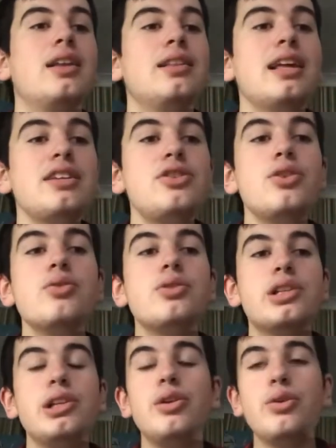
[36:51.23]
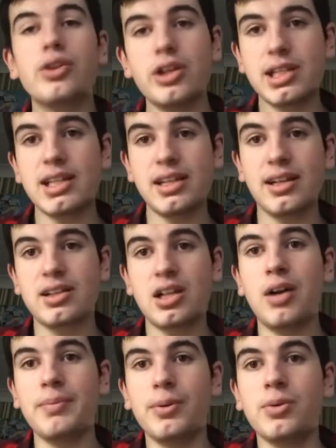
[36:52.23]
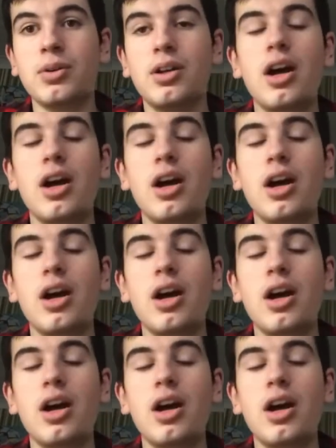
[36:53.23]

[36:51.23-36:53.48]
Let's use Lucas as an example.